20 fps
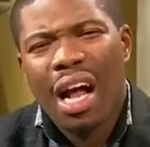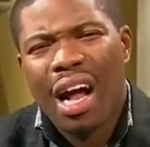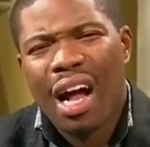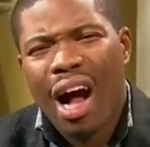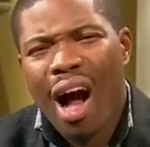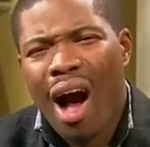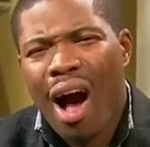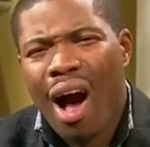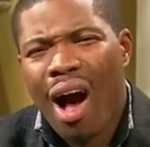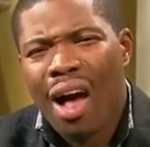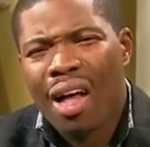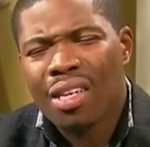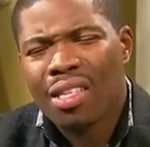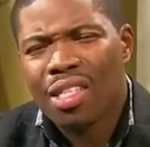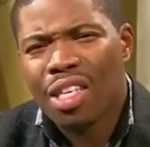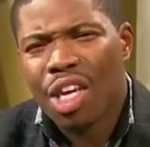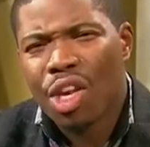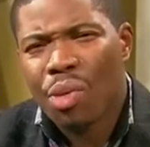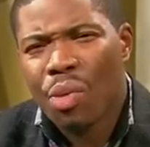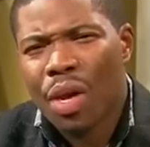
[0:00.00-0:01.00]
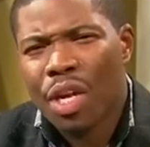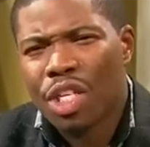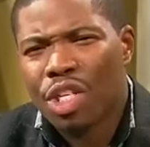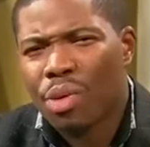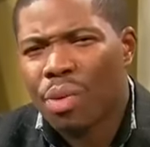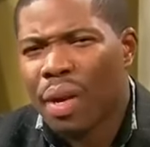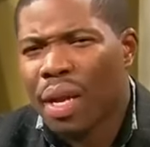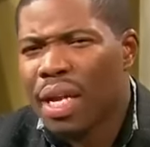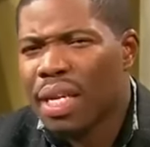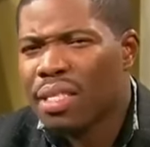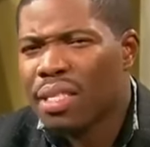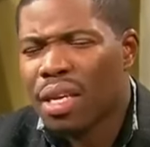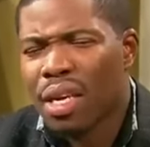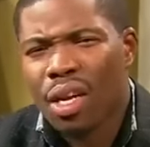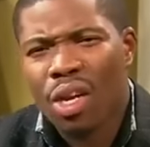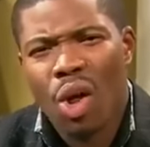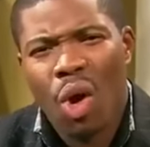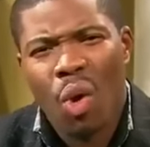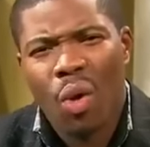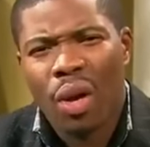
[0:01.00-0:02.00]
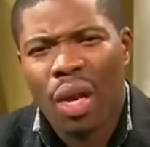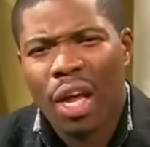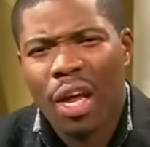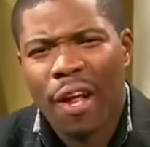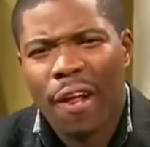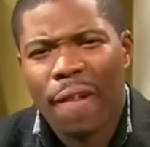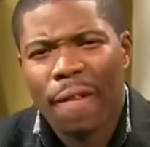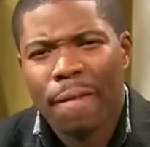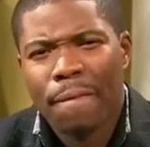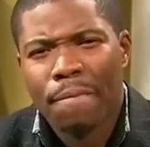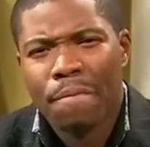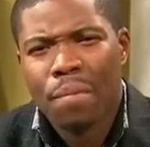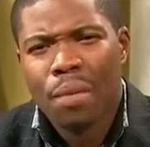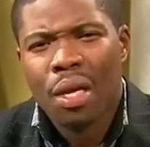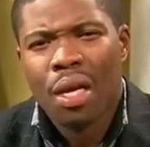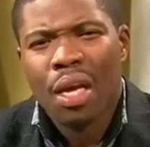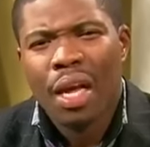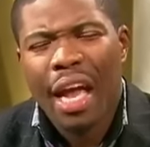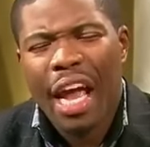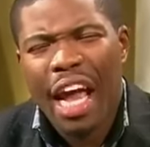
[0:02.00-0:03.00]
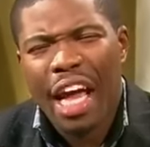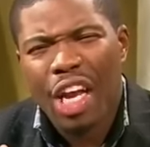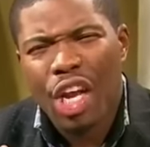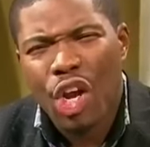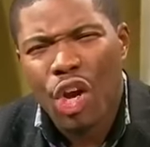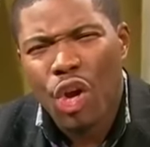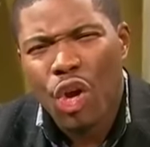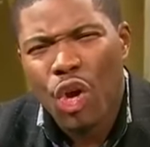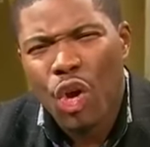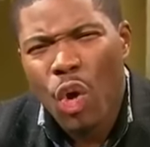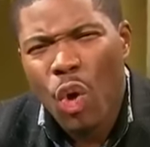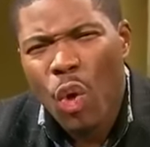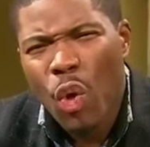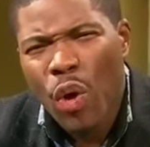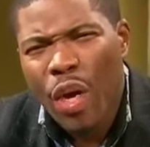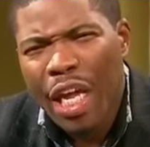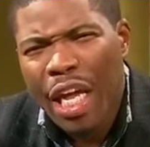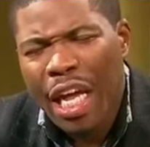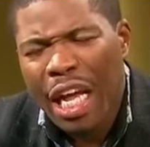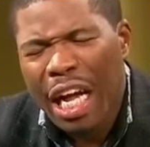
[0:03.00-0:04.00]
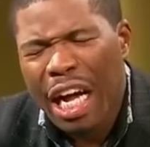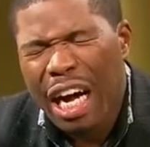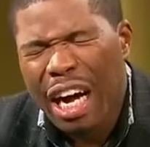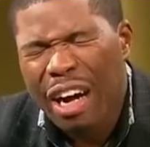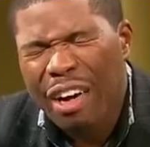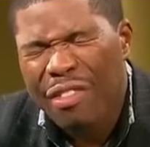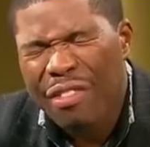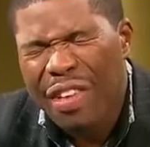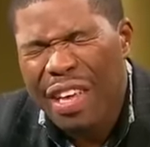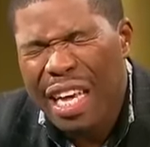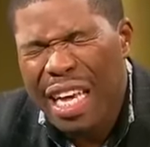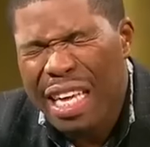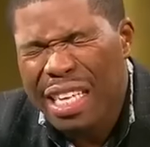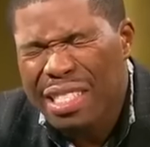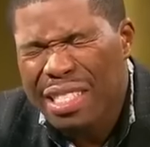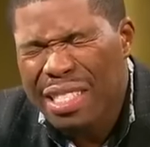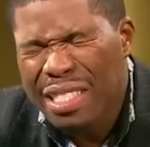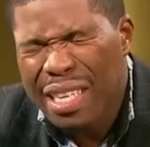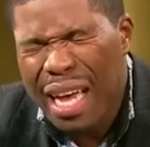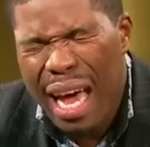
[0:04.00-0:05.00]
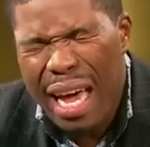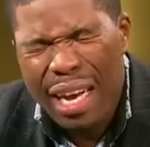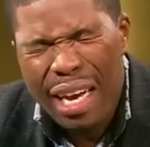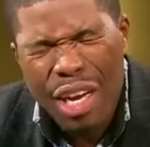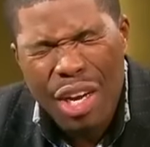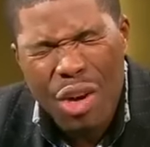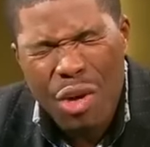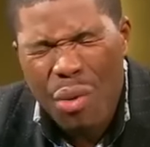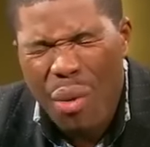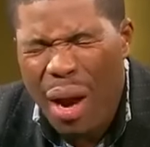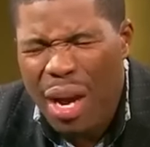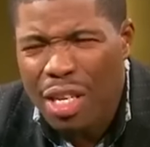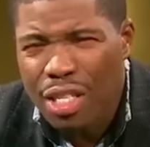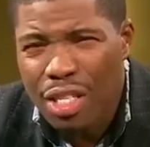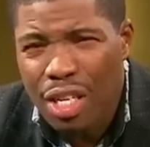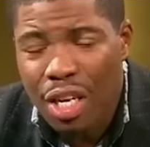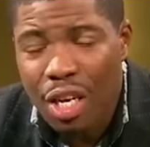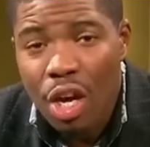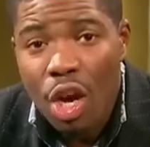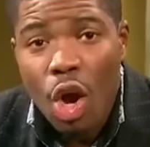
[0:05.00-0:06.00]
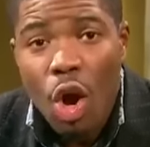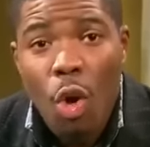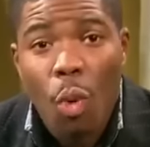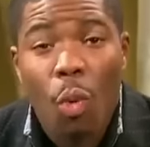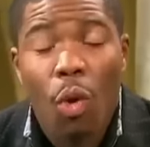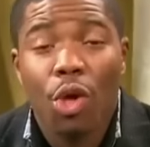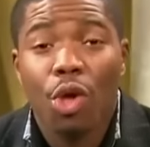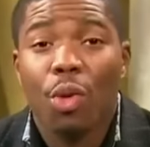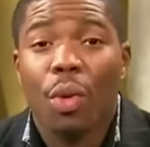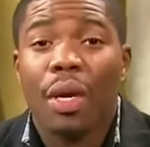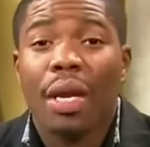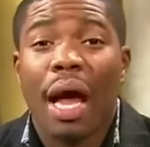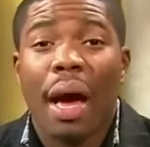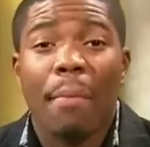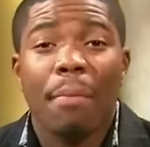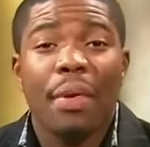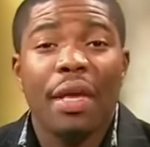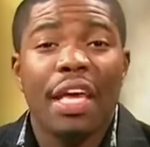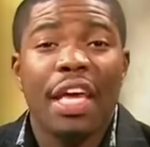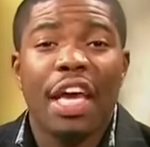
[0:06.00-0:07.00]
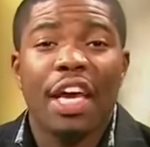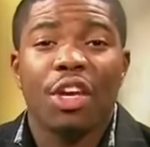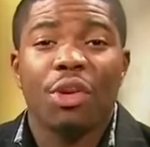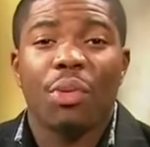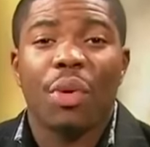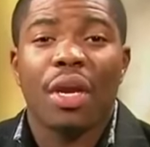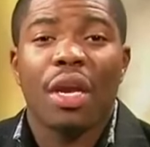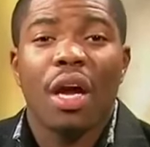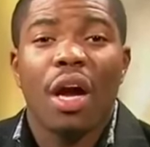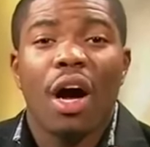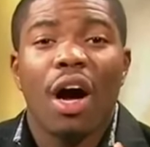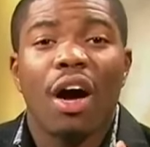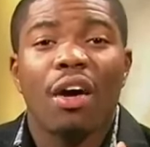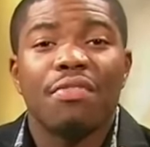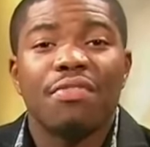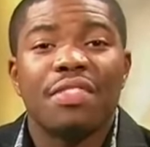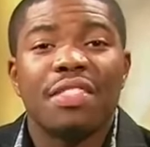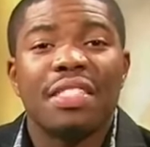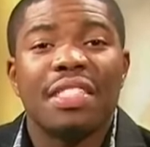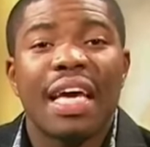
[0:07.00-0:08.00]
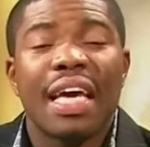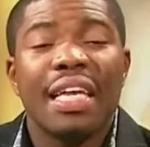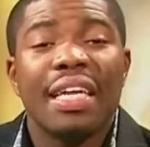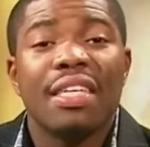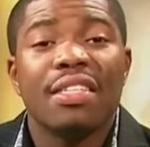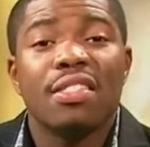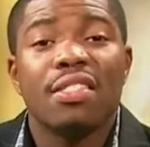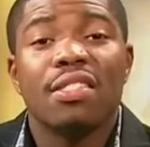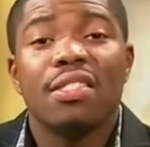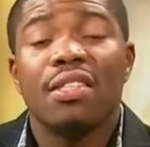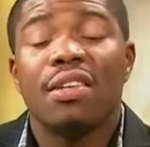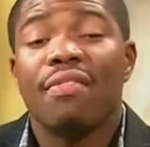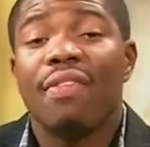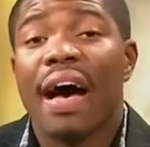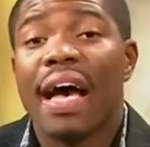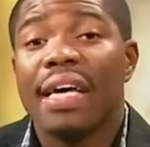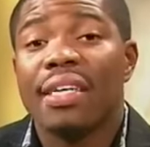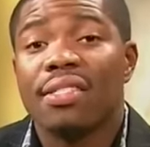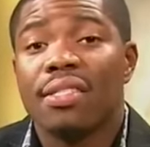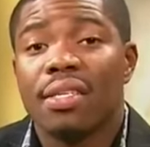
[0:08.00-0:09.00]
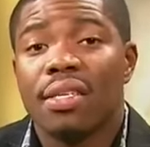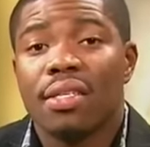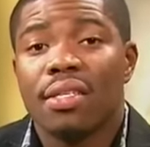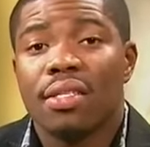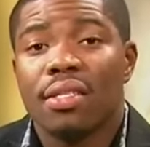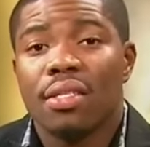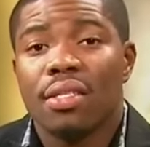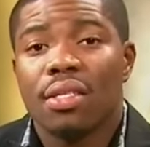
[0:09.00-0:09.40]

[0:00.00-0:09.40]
God's getting ready to release an anointing, an anointing of insight and direction where you will not be ignorant of Satan's devices.